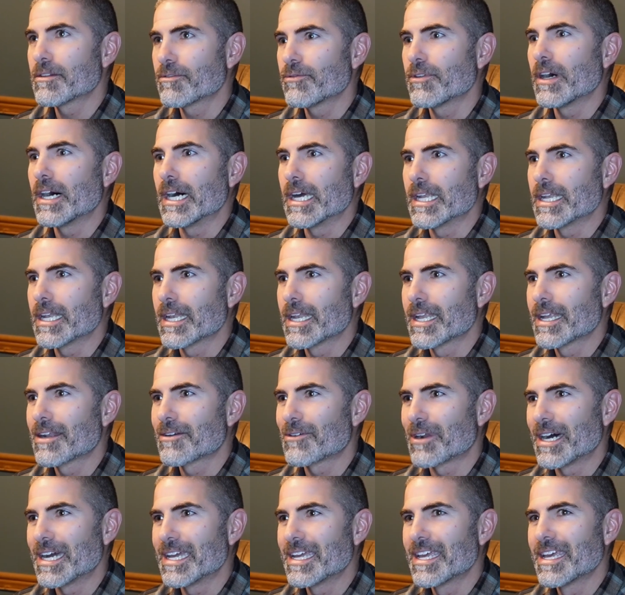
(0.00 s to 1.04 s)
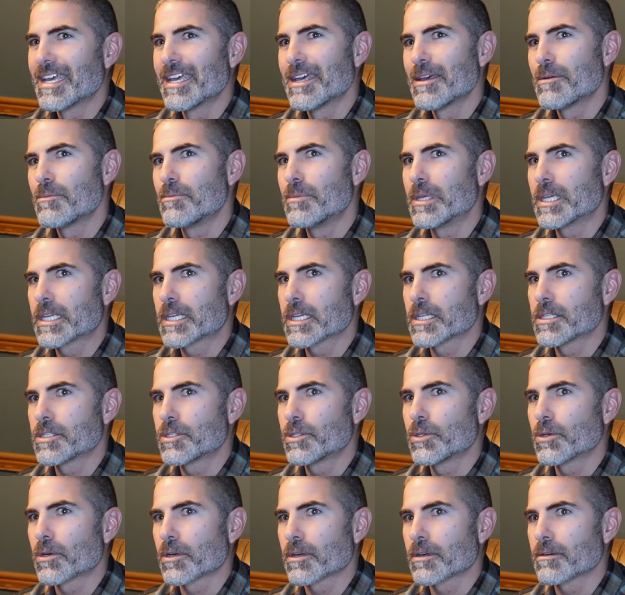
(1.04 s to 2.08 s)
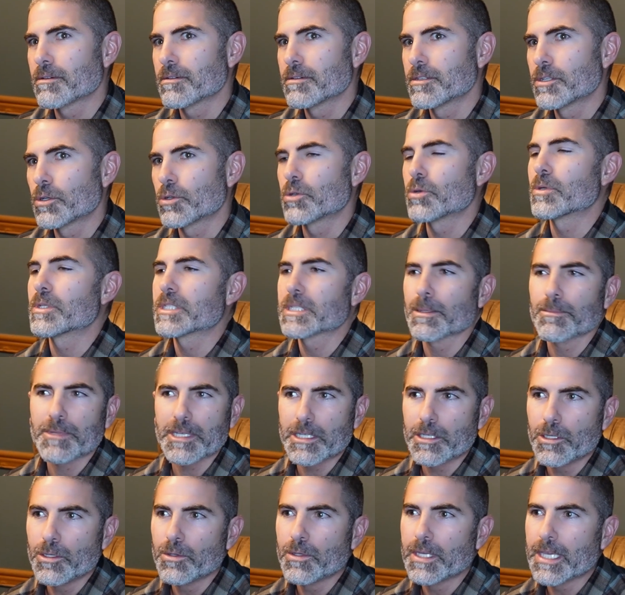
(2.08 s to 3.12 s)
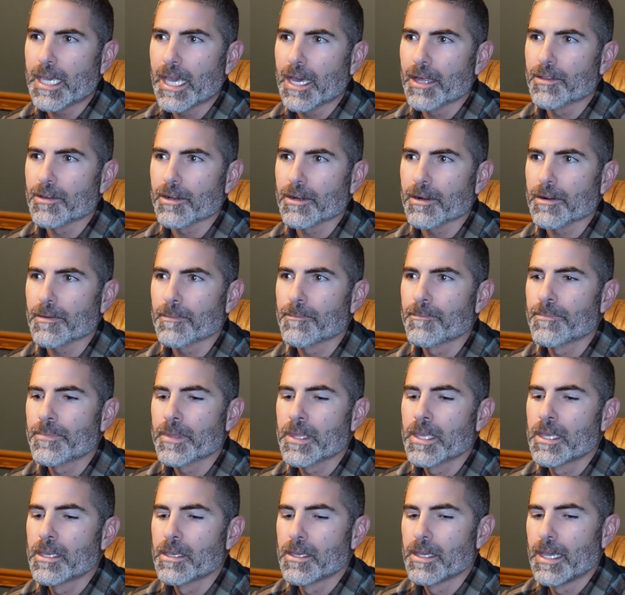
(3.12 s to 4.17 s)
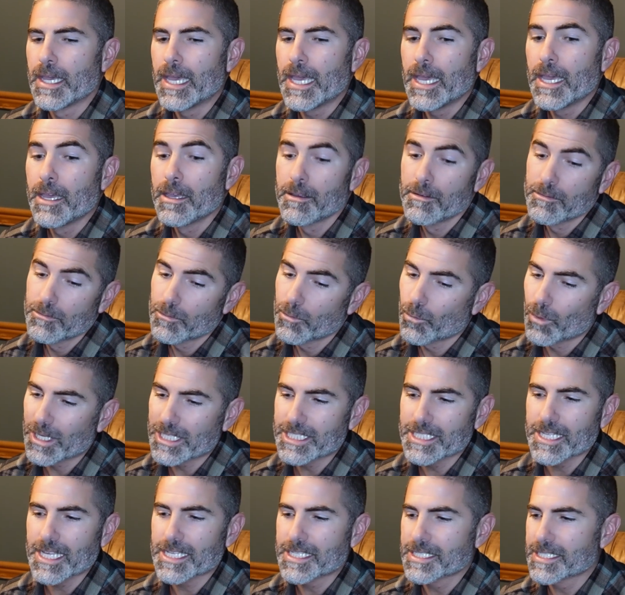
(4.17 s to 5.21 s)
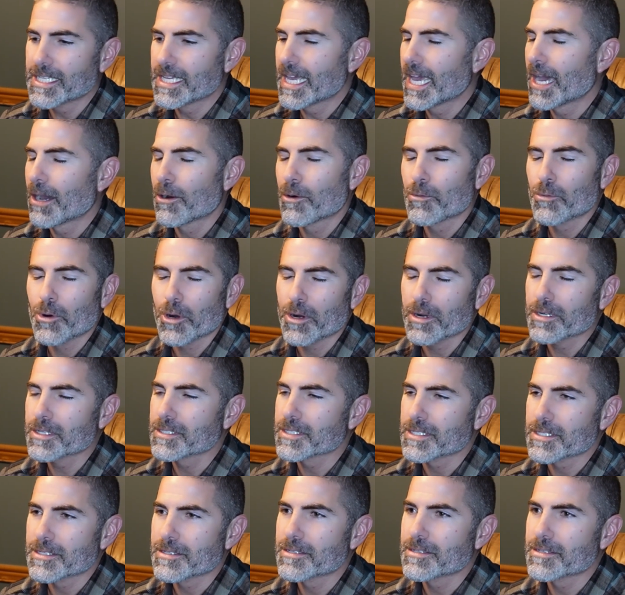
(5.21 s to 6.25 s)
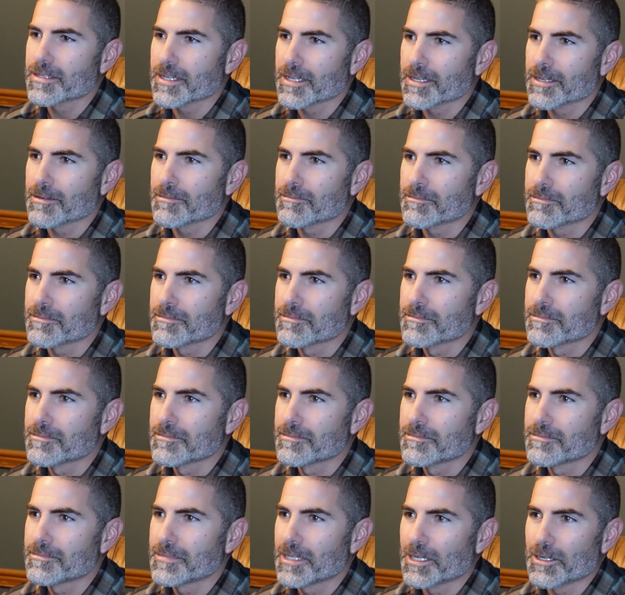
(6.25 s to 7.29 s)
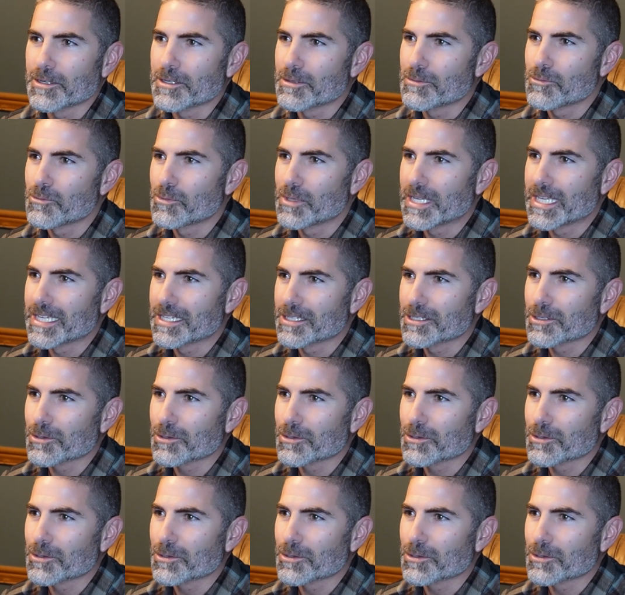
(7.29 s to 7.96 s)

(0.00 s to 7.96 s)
fun. right? Because you're doing something new together. Once they see how it works, it's we get to